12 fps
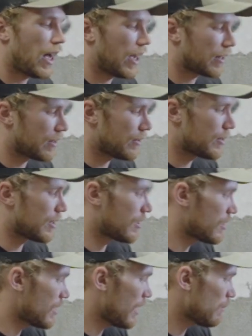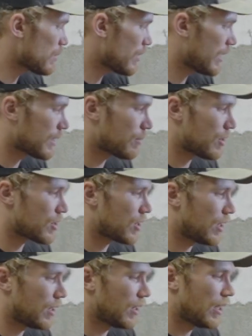I can use the same
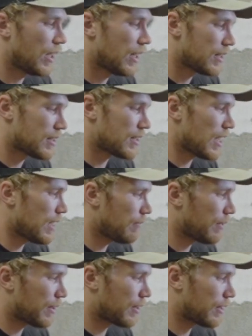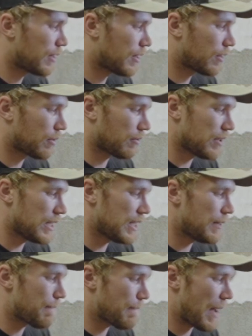transmission, same
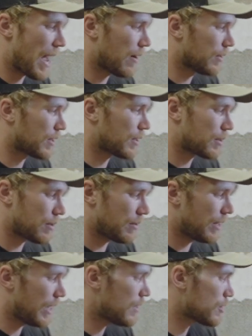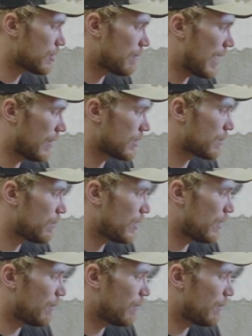three mounts, three engine mounts pretty